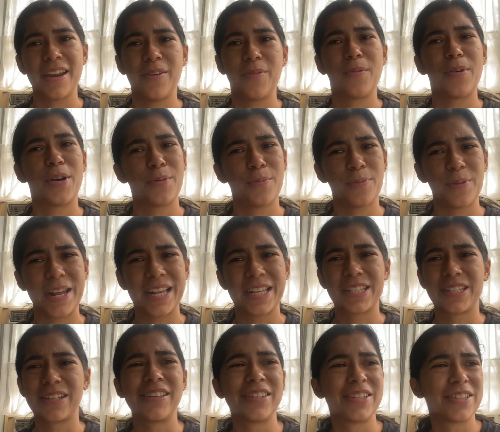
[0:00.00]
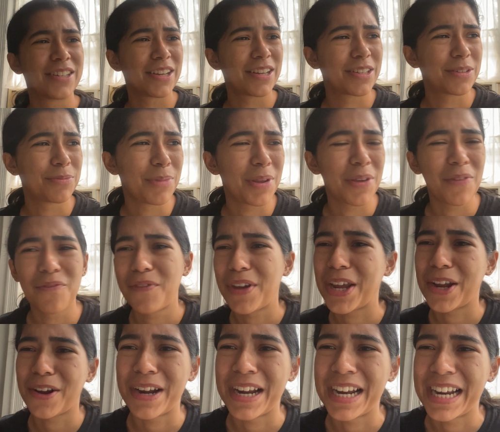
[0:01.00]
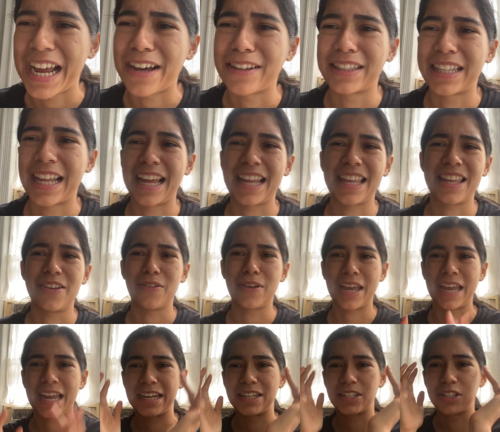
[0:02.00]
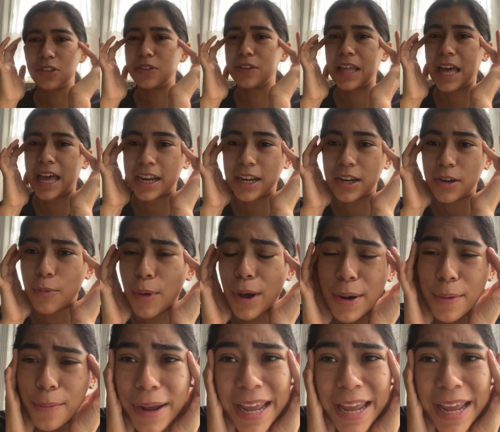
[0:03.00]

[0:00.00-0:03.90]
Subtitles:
in 1 week, so it's just me figuring out that you can't do that in 1